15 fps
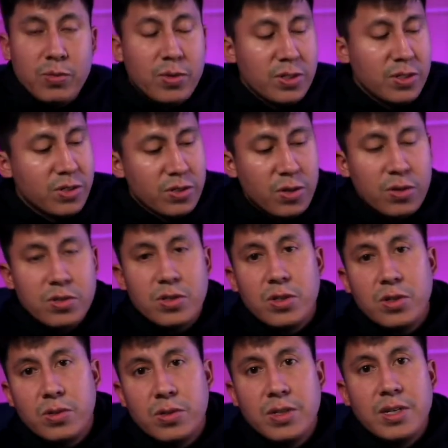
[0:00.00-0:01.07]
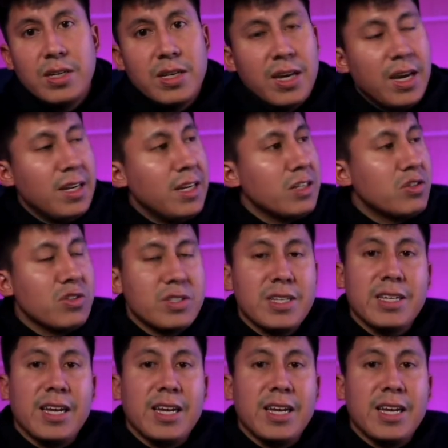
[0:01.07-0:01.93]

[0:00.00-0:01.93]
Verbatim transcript: which is also an interesting